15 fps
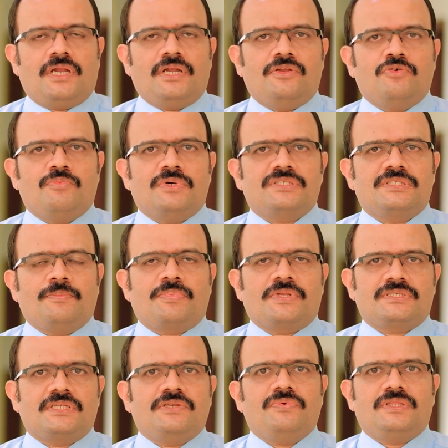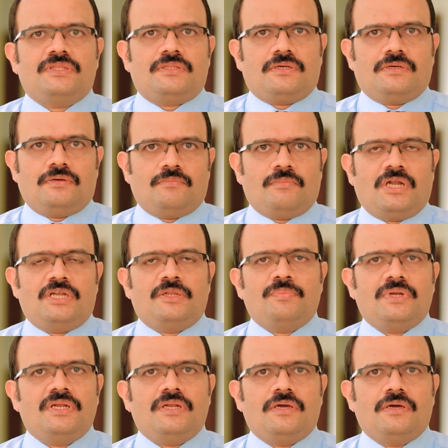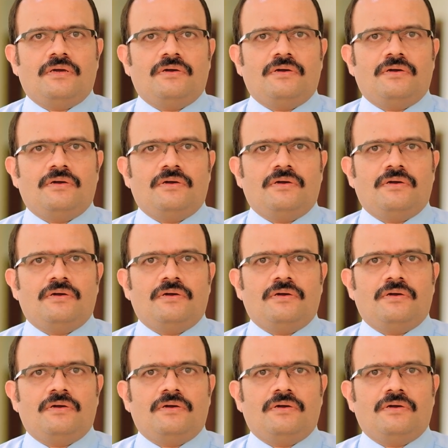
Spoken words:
adenomas are present with multiple